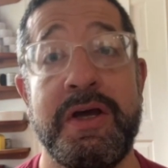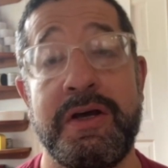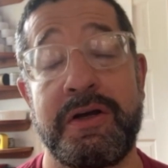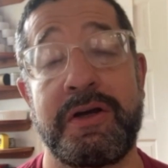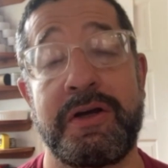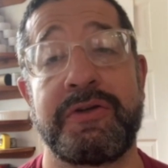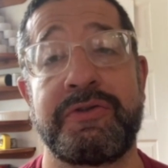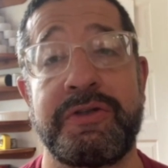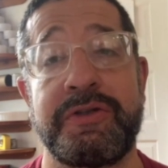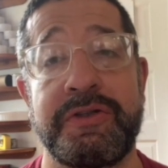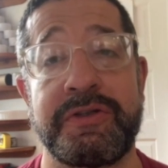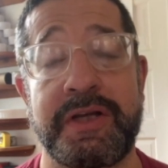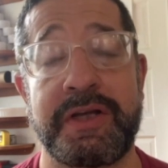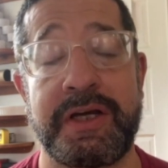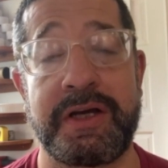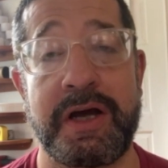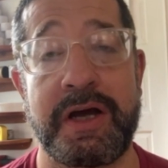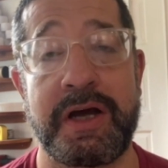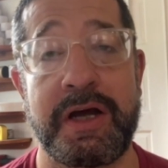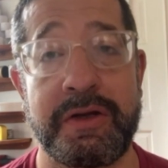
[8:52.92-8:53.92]
countries
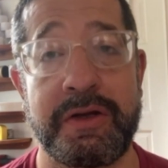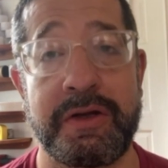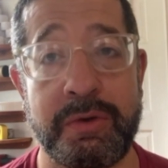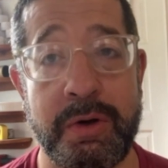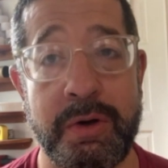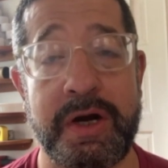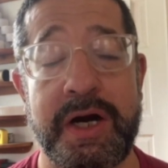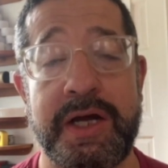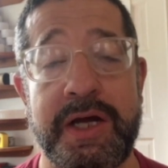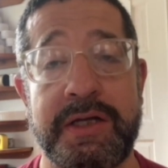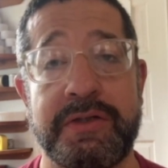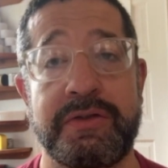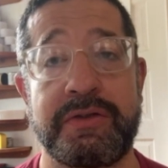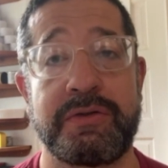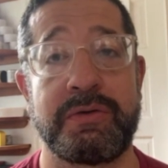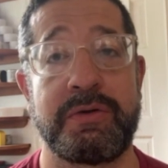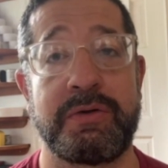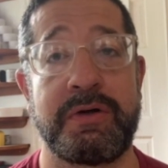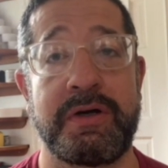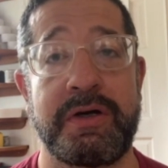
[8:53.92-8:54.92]
like
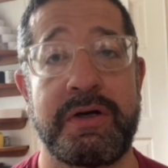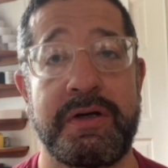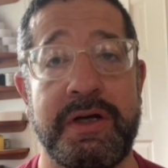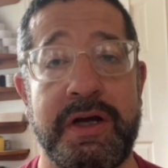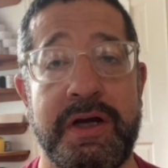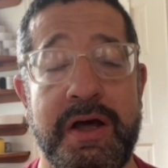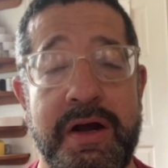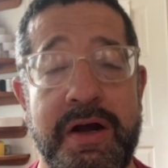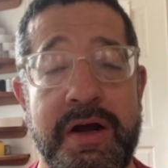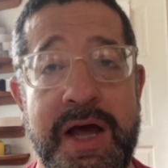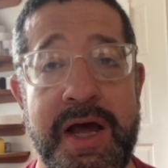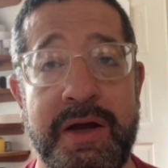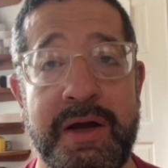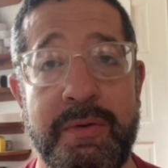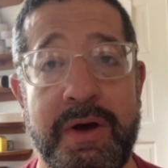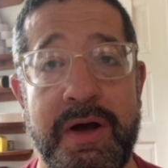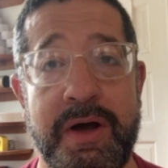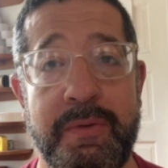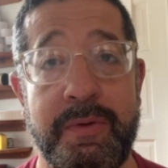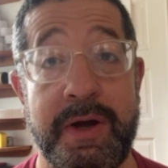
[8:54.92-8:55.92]
Honduras or
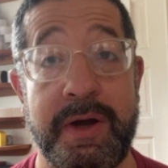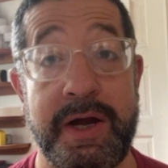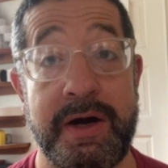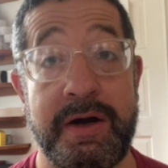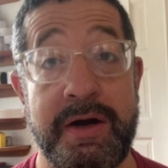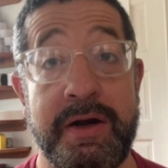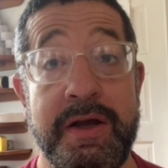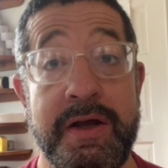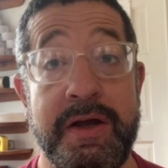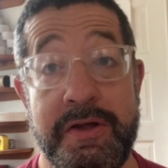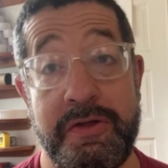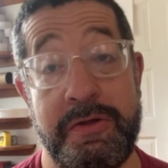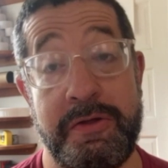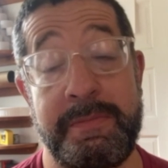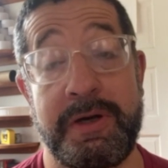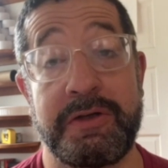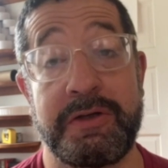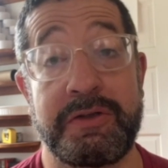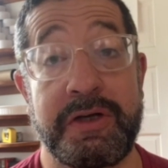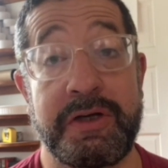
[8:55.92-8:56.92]
Nicaragua, where the
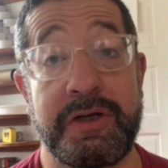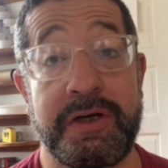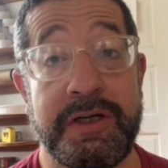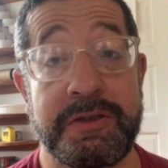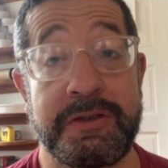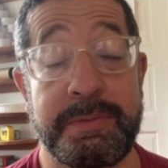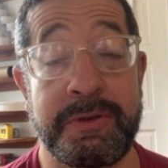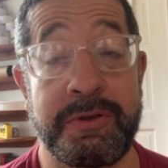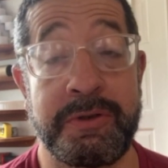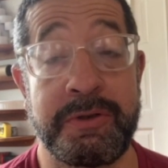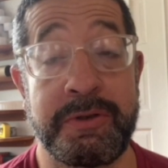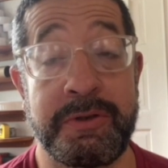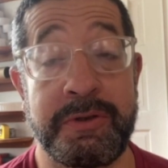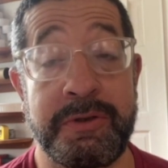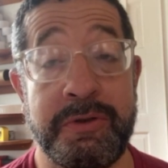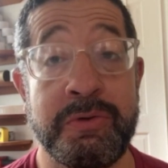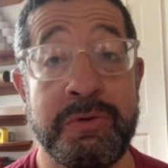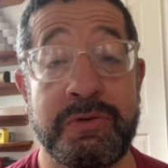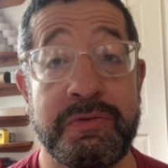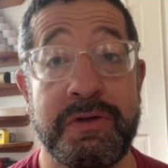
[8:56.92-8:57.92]
military has been
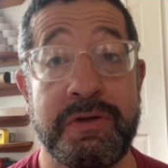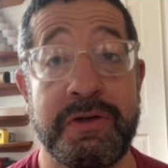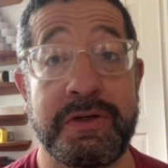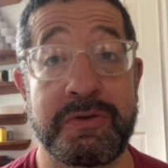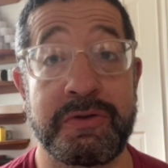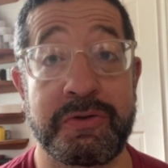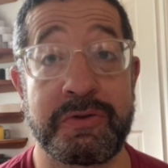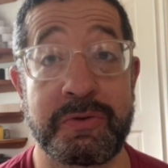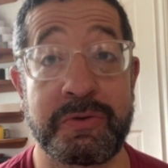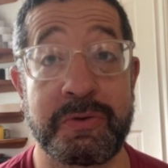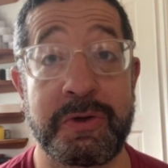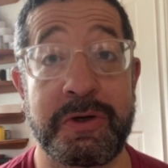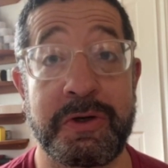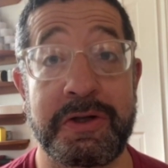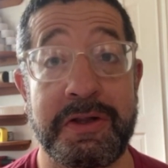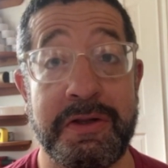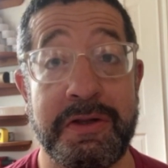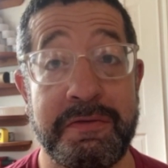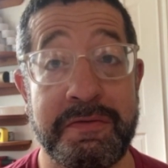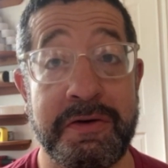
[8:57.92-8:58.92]
used
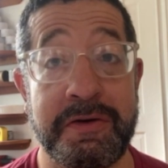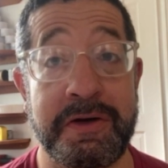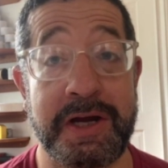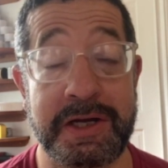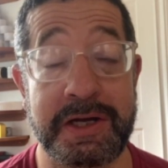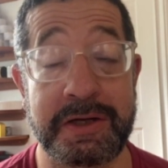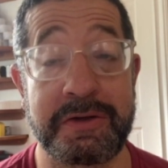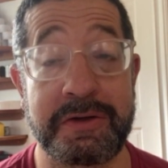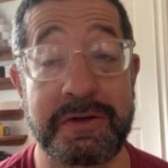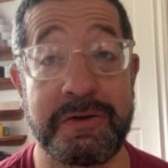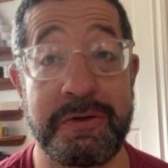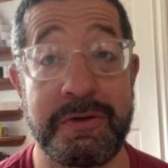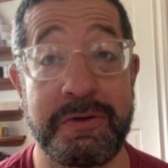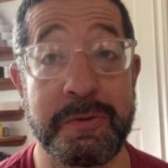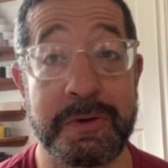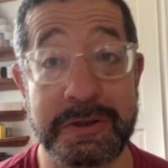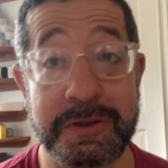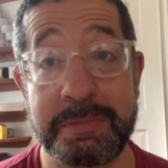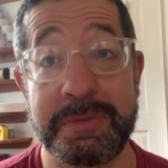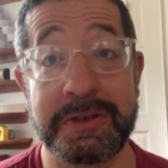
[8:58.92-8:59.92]
historically for not, the
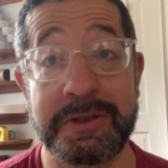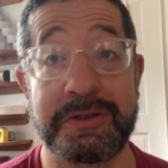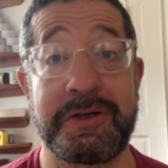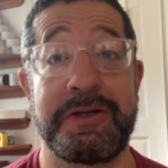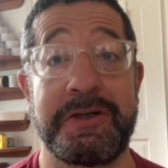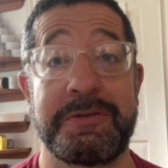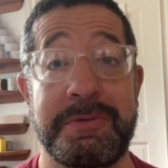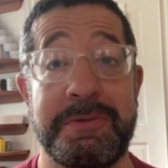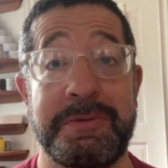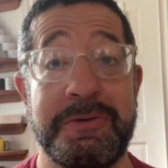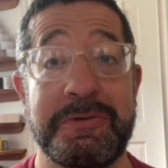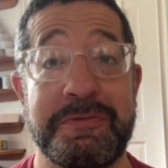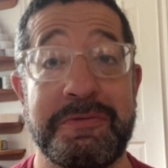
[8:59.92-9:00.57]
U.S. military has been used